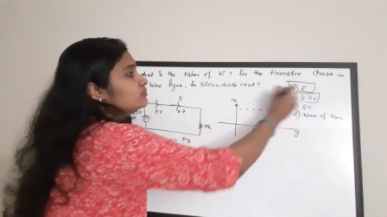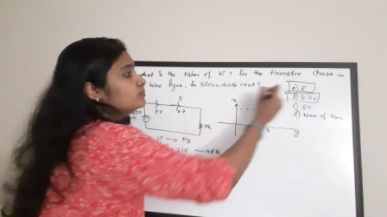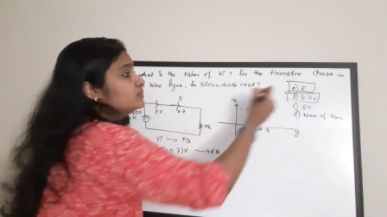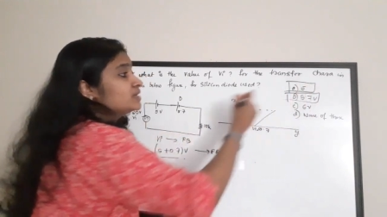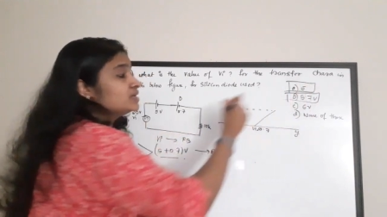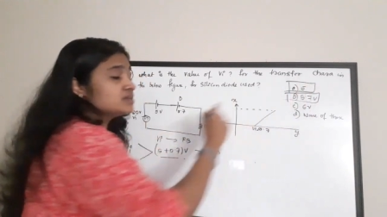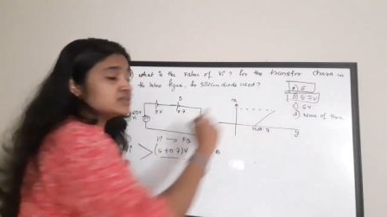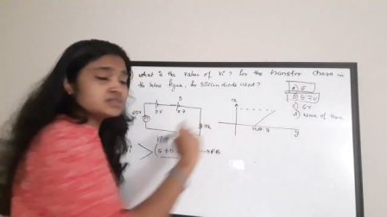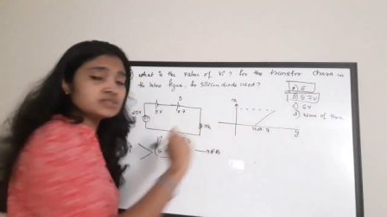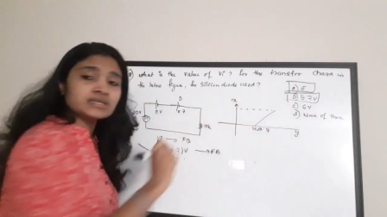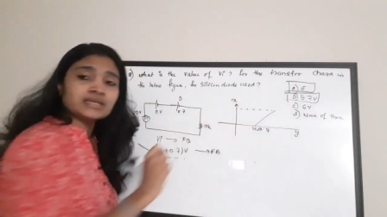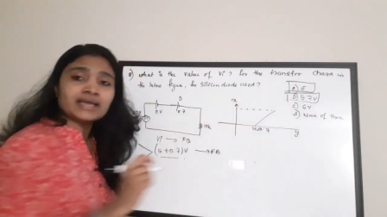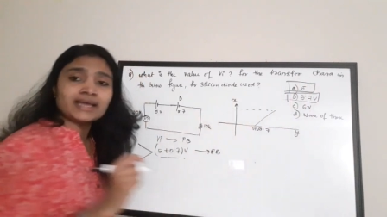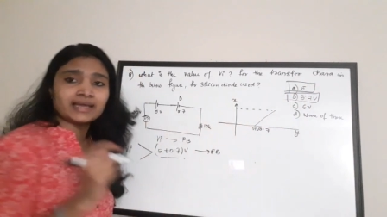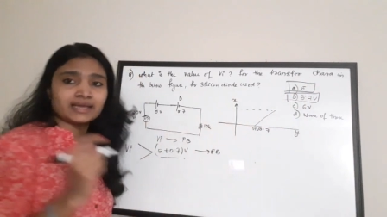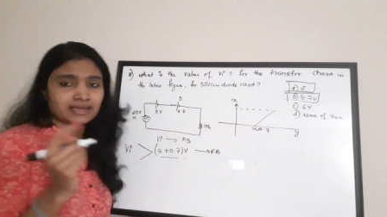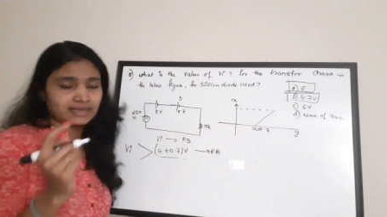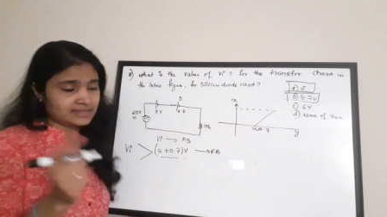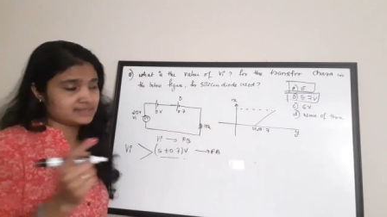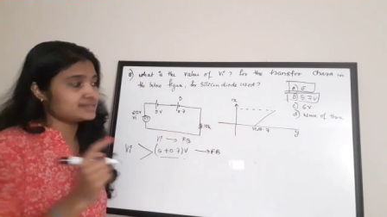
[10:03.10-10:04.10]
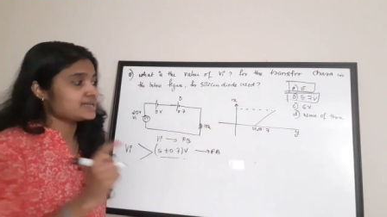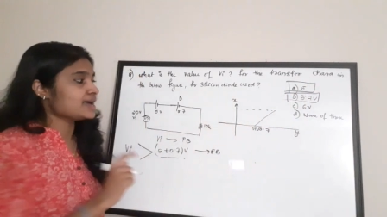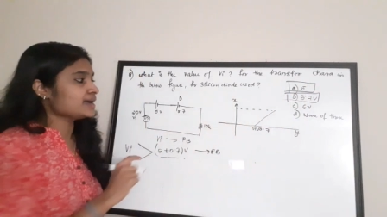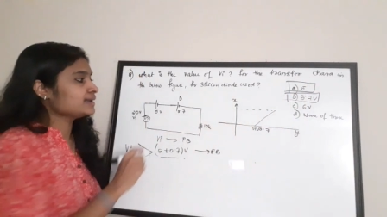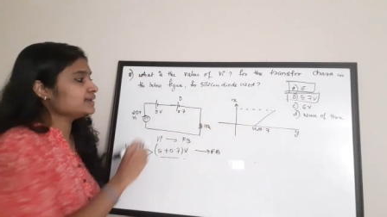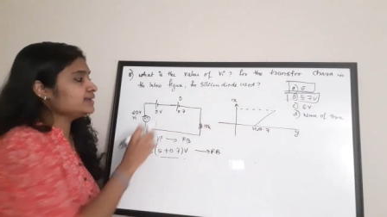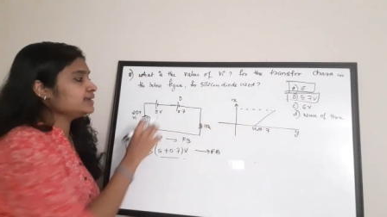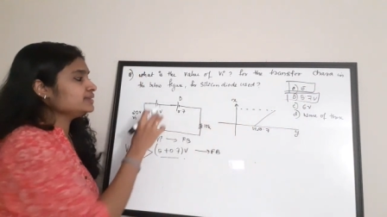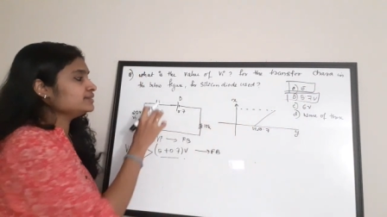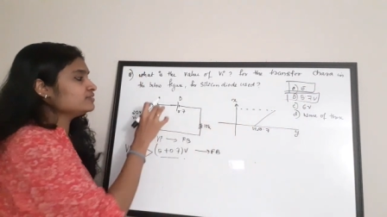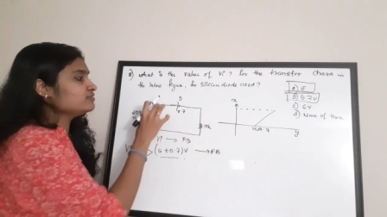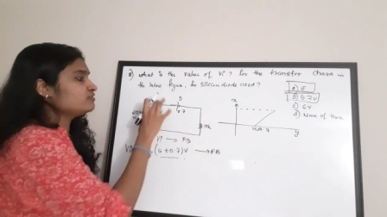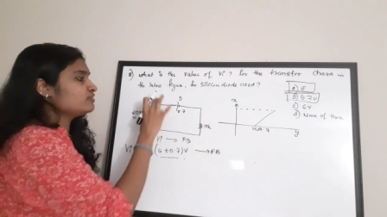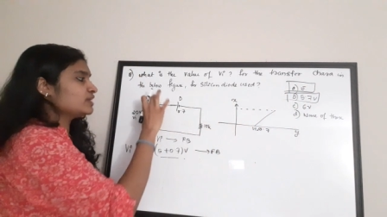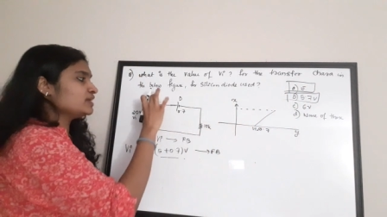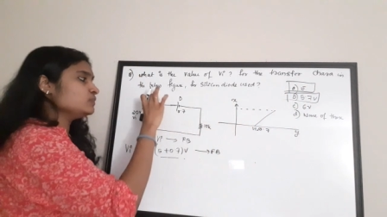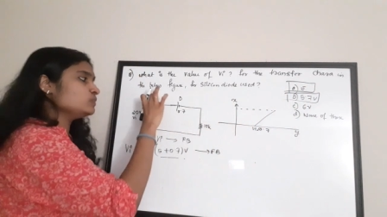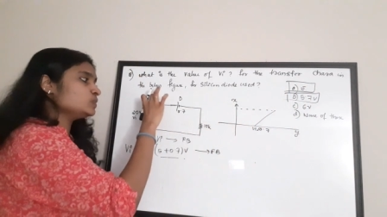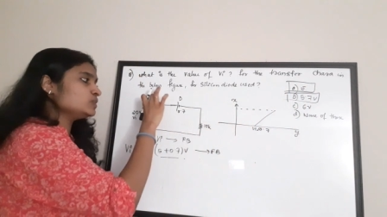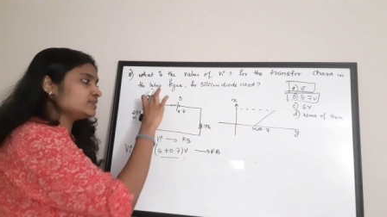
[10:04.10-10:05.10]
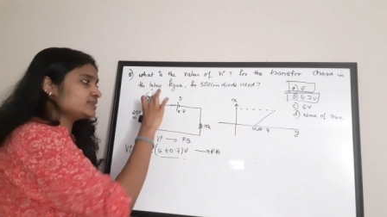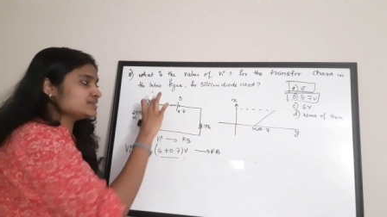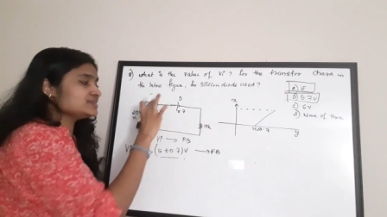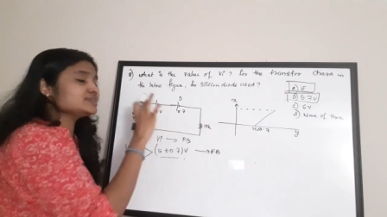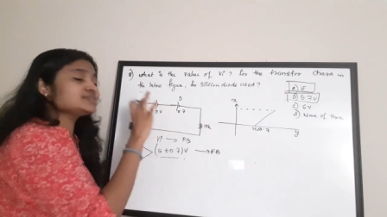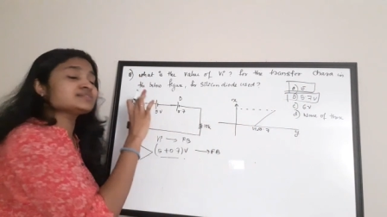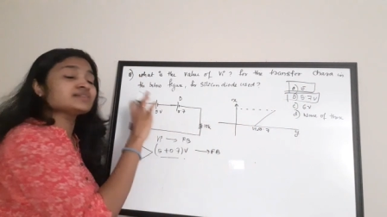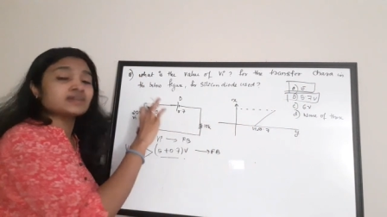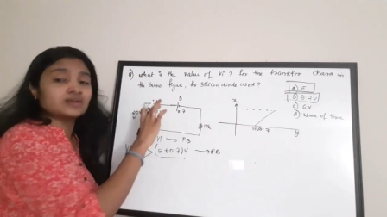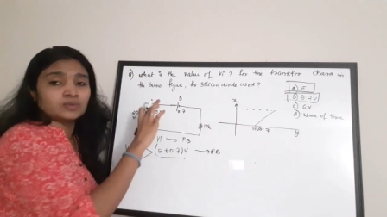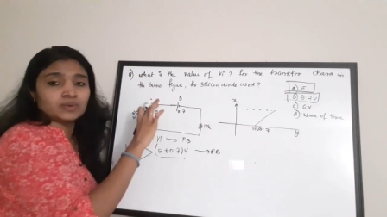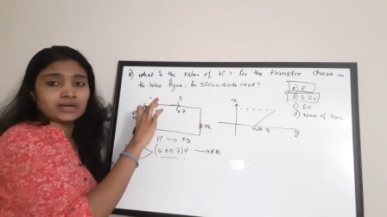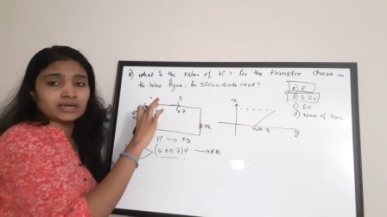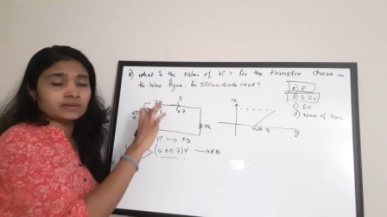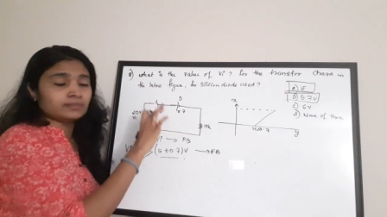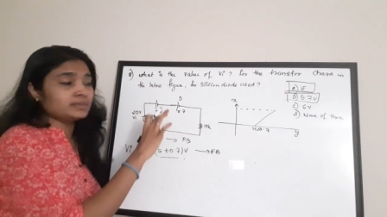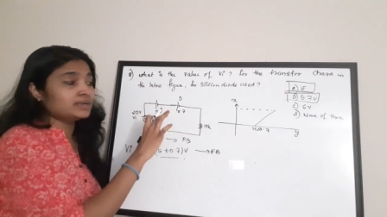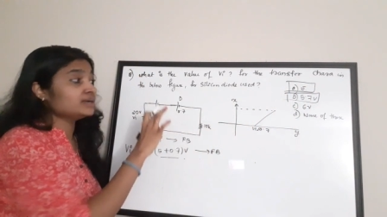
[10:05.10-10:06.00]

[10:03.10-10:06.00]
because exactly the 5 voltage is required.